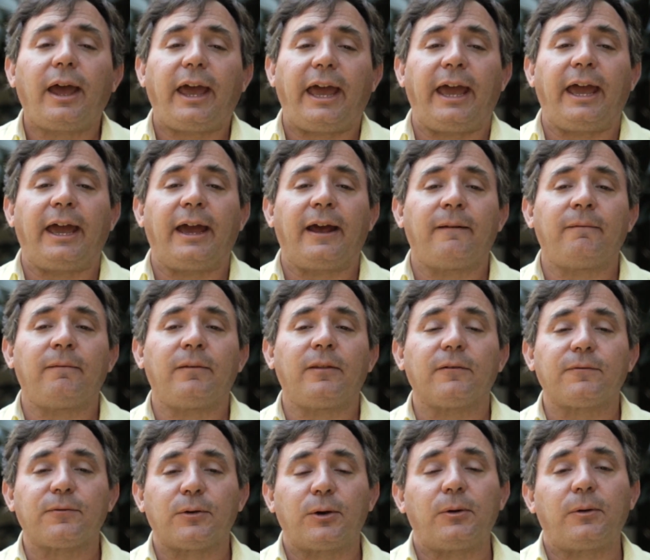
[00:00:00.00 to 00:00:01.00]
and
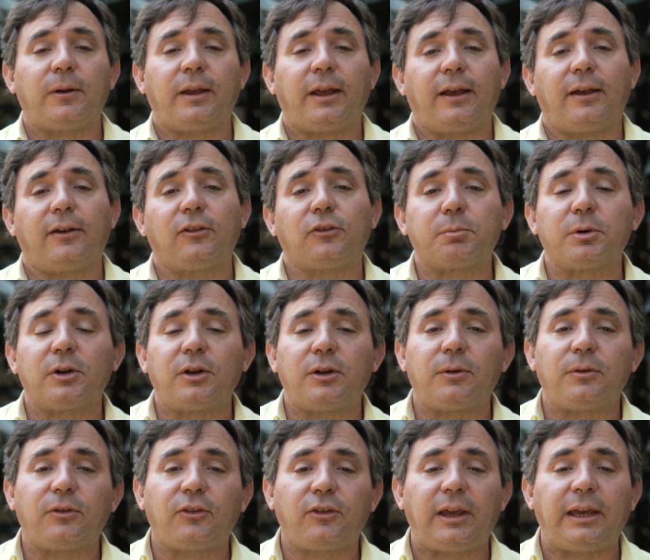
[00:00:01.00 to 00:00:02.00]
the fruit has
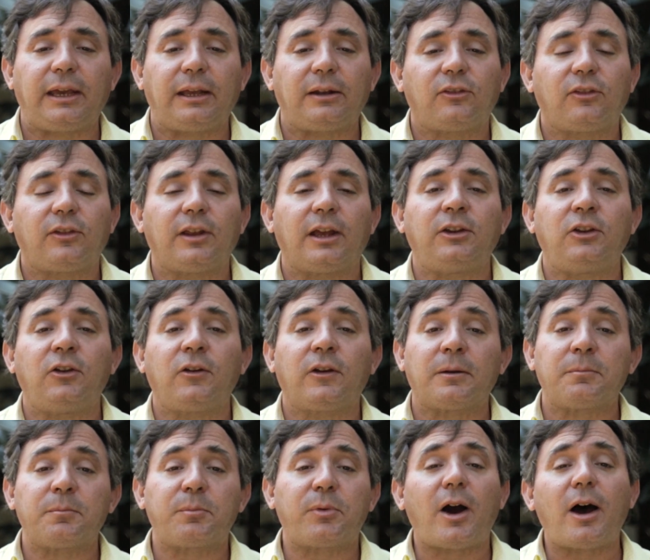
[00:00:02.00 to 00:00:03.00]
produced seeds, then you
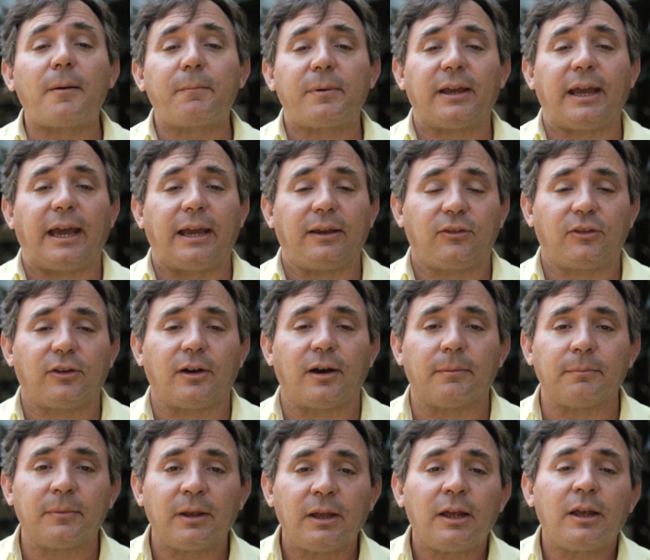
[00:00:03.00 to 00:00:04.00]
can propagate
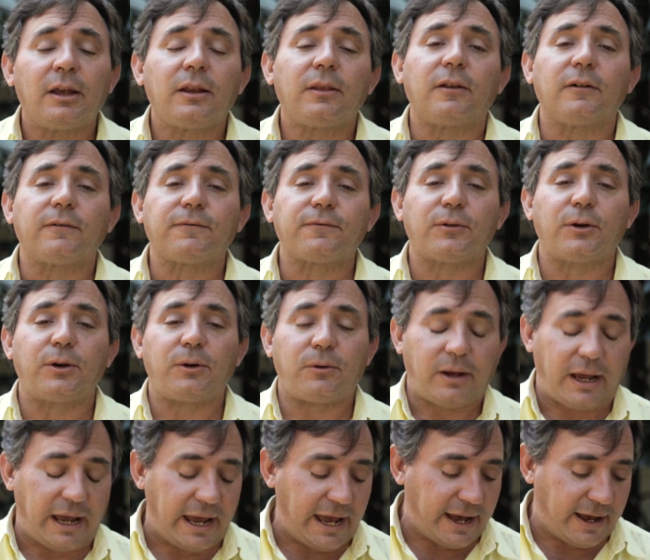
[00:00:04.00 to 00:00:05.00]
some. The fruit
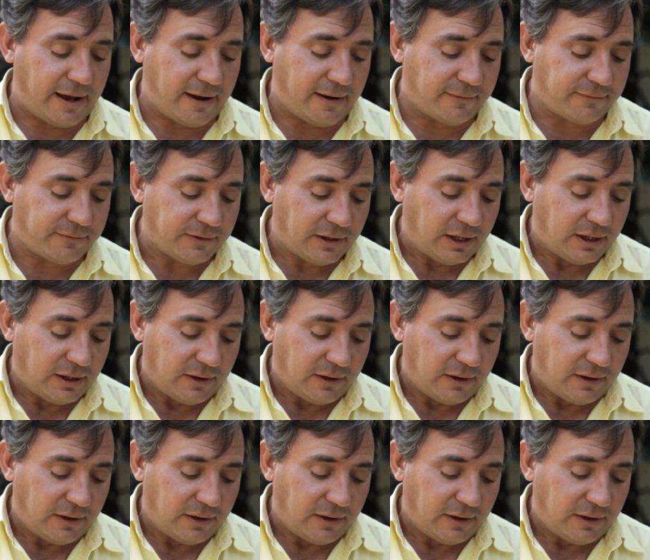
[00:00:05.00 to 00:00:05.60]
have